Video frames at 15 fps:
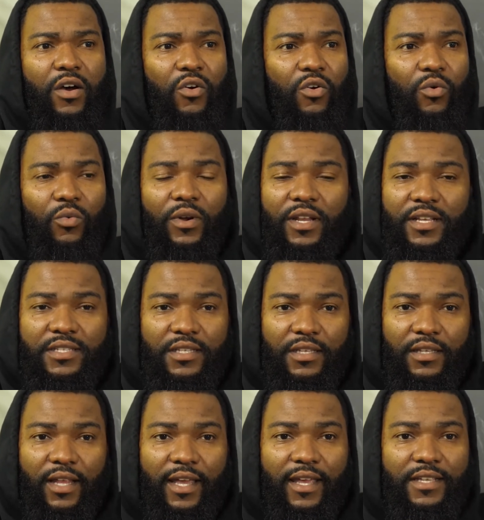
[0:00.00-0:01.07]
what is
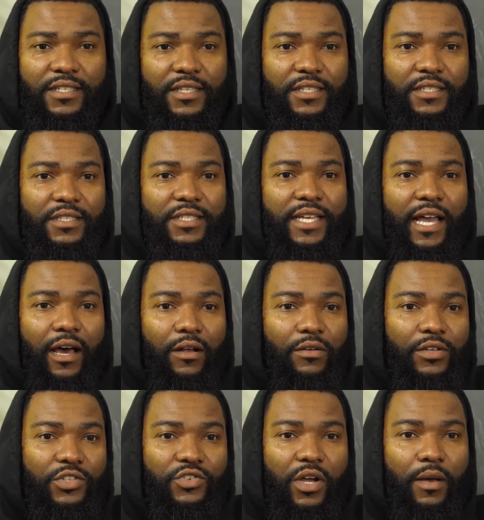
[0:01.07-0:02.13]
it? Like, is it
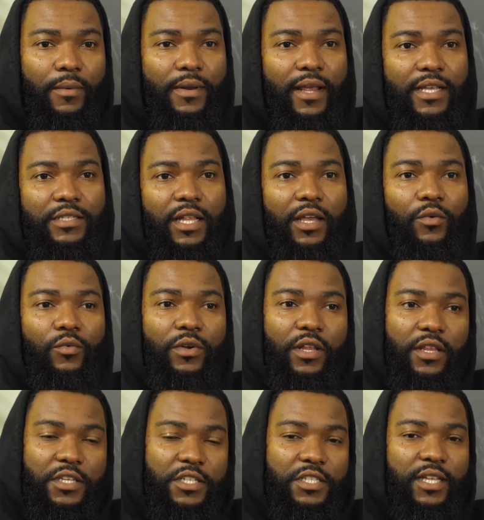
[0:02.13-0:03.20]
childhood trauma that's like
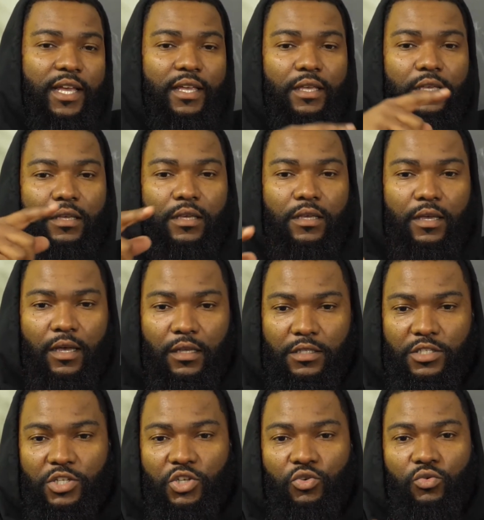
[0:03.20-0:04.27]
really just like
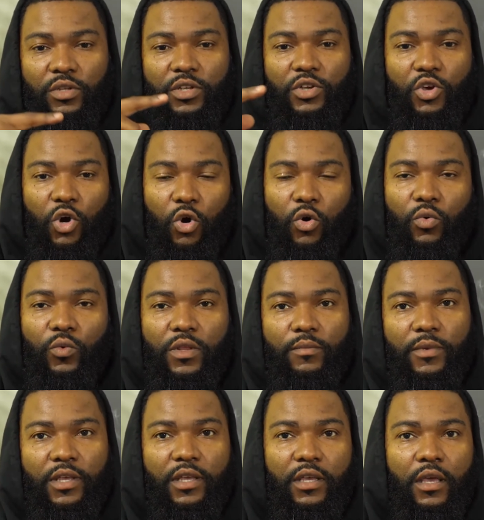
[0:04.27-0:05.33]
continually going
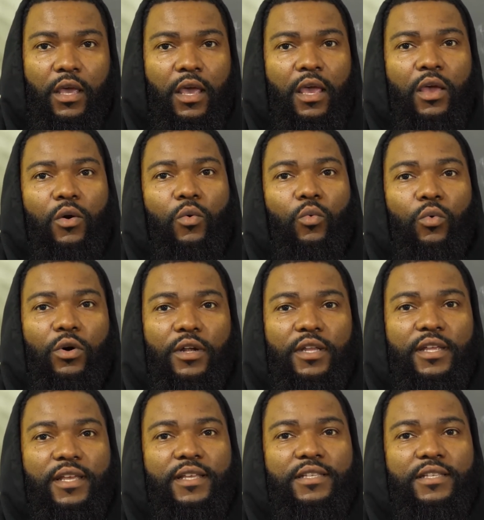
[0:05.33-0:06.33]
with me? What